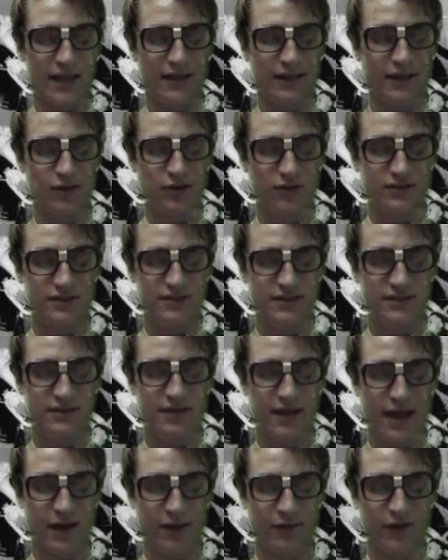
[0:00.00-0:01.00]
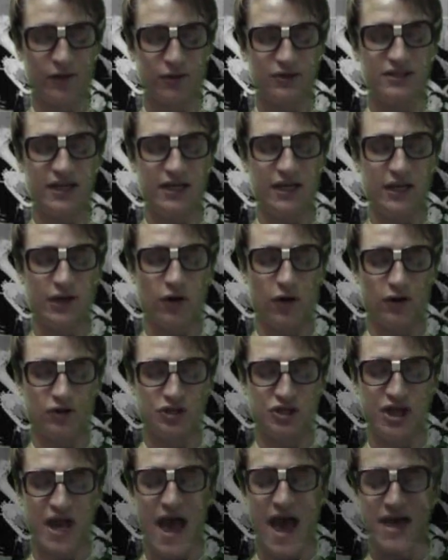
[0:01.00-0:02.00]
and little and a little ditty called
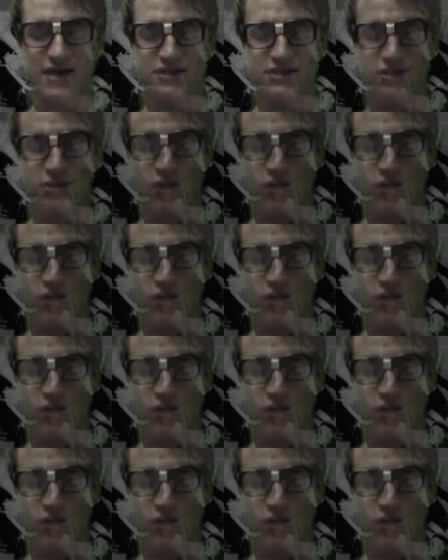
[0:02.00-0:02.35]
jazz